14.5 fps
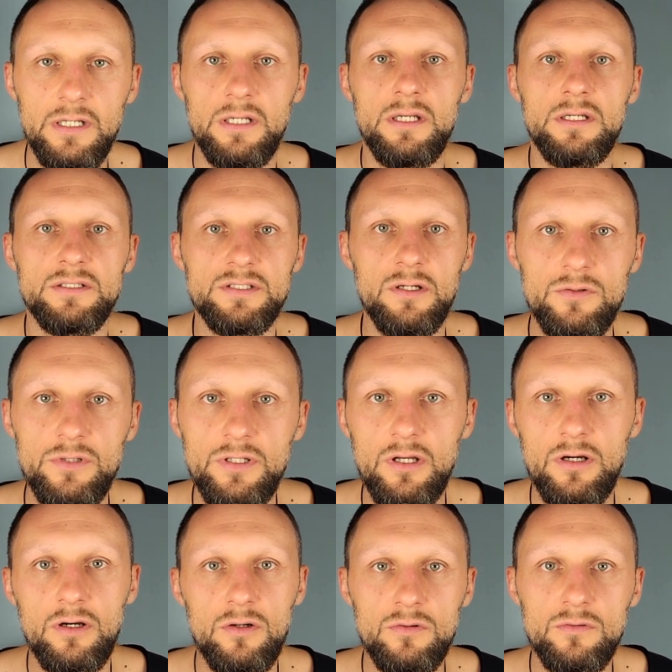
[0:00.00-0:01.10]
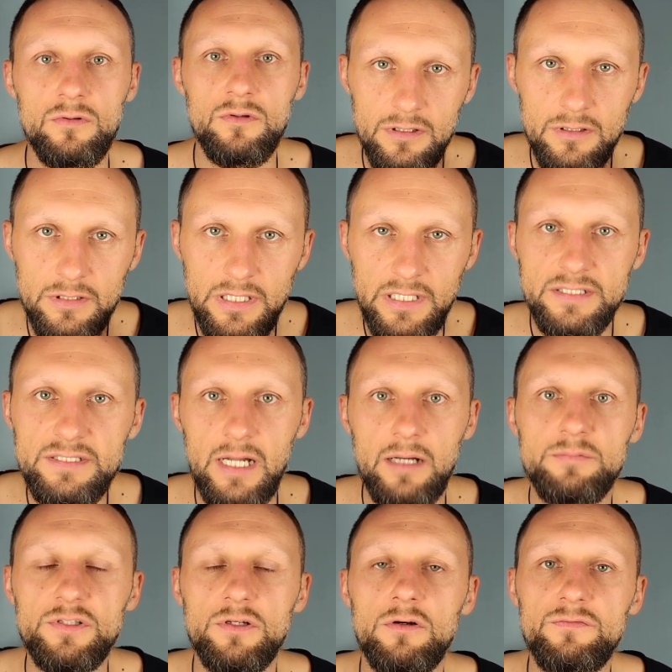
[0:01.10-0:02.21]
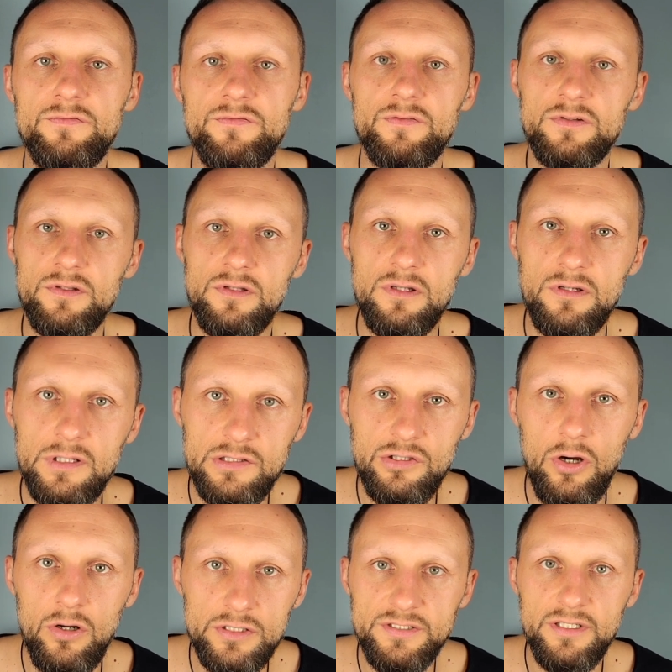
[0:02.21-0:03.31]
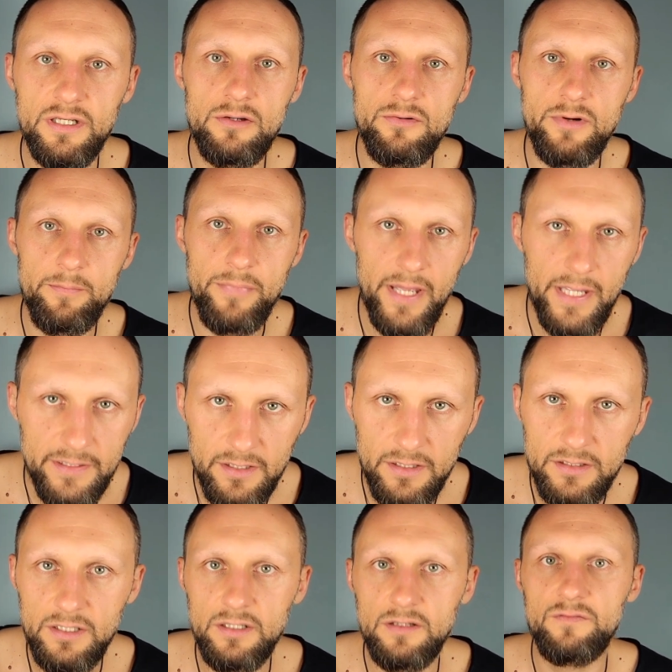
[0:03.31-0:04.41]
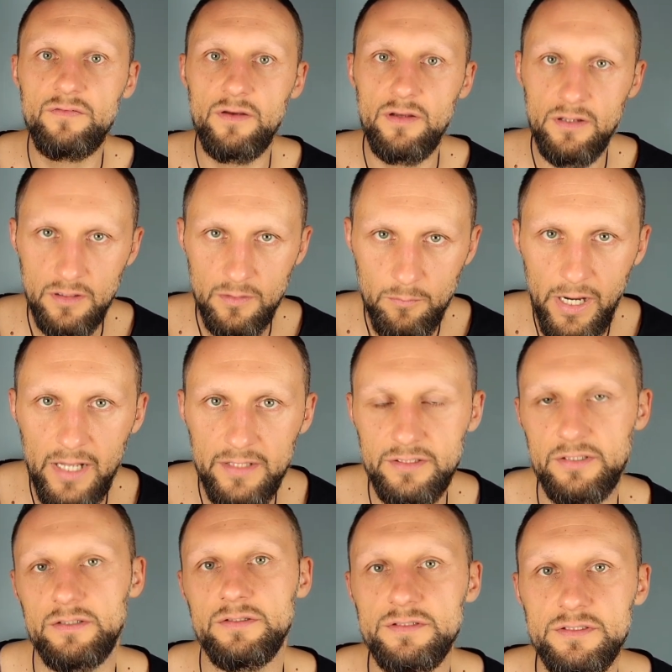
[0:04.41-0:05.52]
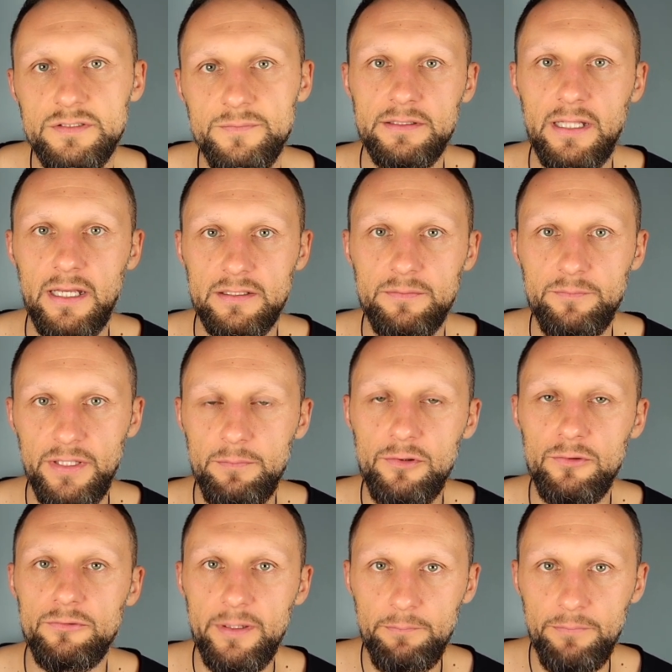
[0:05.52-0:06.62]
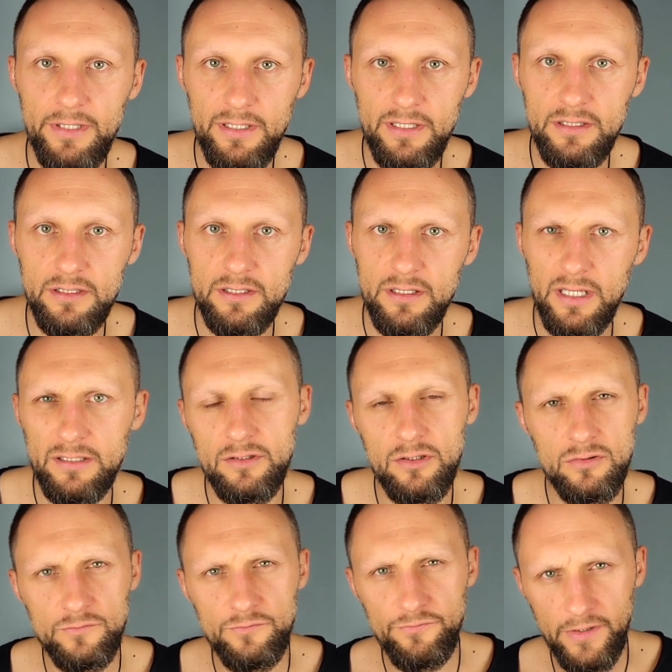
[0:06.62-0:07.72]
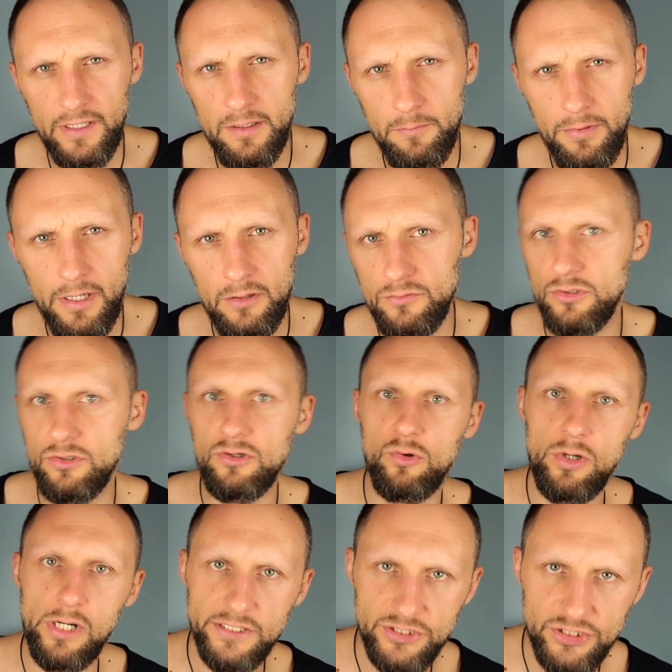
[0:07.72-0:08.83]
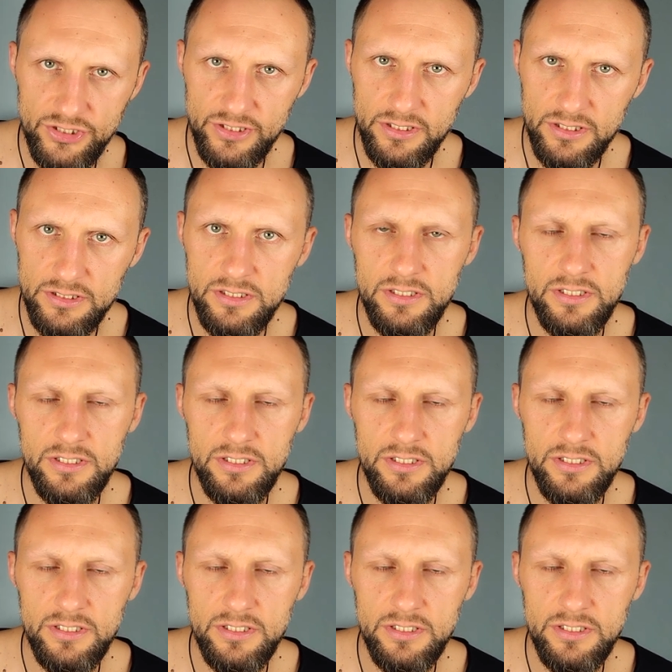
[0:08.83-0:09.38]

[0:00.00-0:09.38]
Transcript: So, you know, these types of toxic repetitive patterns that people repeat and don't think about, don't question,